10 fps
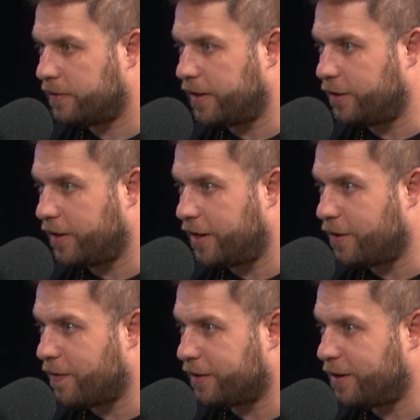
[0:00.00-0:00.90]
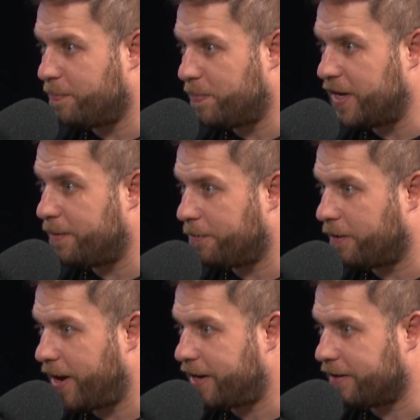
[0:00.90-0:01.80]
Right? You got to go out there and be
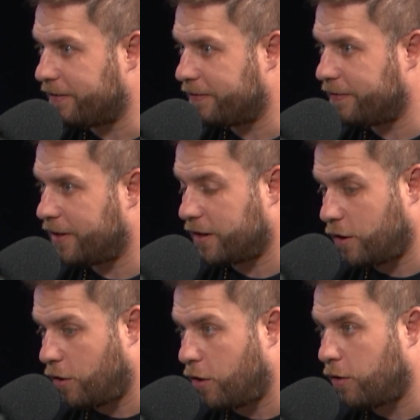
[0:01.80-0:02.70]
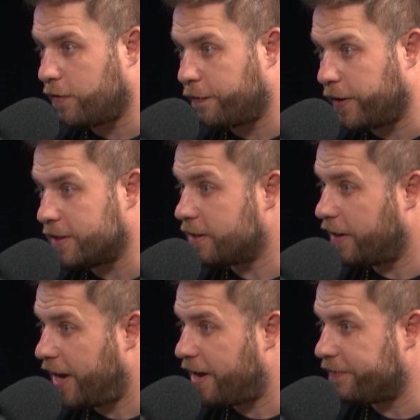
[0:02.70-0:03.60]
proactive. You got to call the friends you
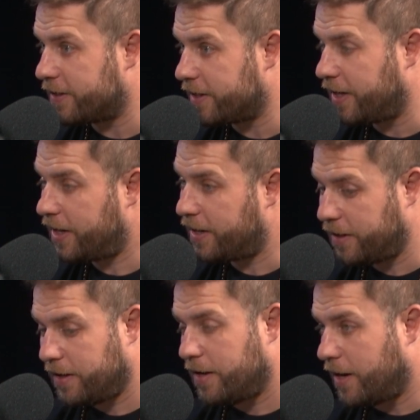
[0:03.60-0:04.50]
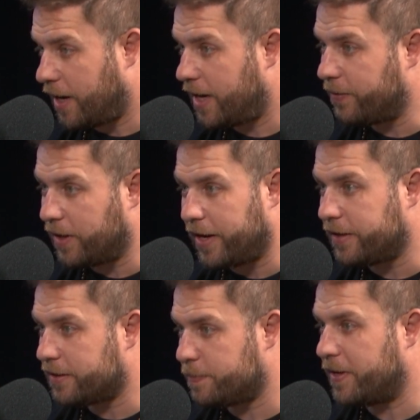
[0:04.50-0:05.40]
have and say, hey, I would
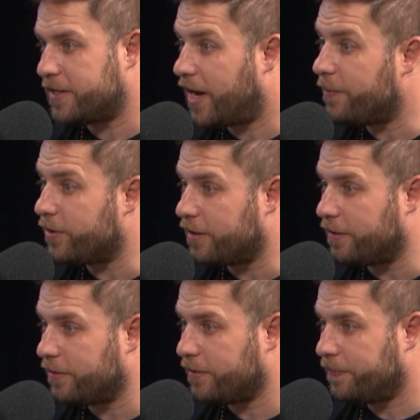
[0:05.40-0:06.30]
like to spend time with you.